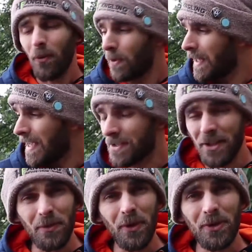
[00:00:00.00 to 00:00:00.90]
we'll get us
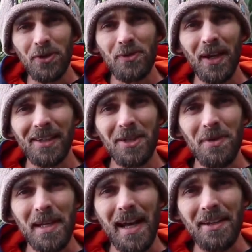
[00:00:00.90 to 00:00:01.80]
in the water as quickly as
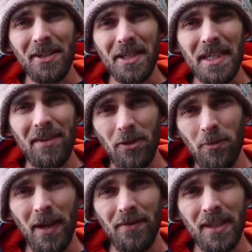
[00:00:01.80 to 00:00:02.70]
we can and give you
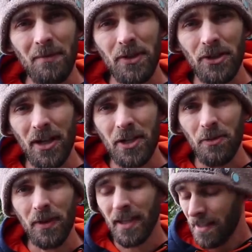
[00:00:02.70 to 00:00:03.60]
a bit of a
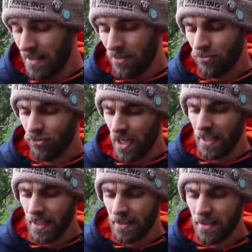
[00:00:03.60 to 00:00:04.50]
demonstration with it.
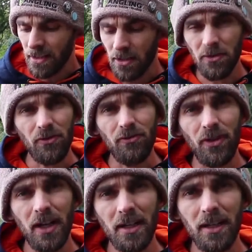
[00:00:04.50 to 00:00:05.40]
Really easy to use,
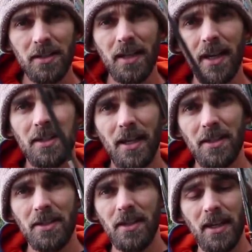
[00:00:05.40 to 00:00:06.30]
really nice to cast.
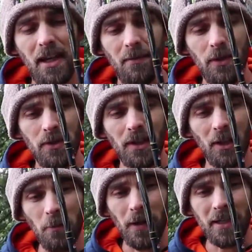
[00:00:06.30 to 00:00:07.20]
As I say, I'm using a
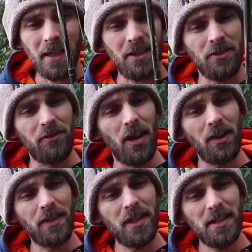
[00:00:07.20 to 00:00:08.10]
little baitcaster
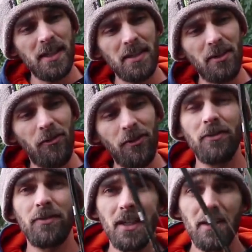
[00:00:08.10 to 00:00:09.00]
rod. This is a
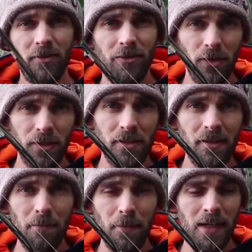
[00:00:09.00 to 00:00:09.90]
15 to 40
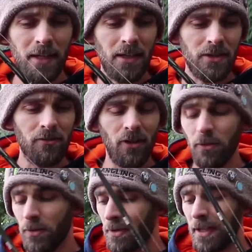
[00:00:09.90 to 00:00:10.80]
gram baitcaster
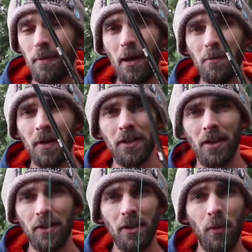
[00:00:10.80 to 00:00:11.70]
rod, 20-pound braid
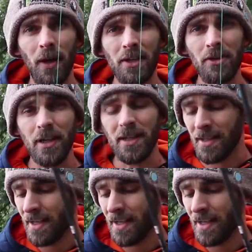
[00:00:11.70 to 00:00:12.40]
on and a wire trace.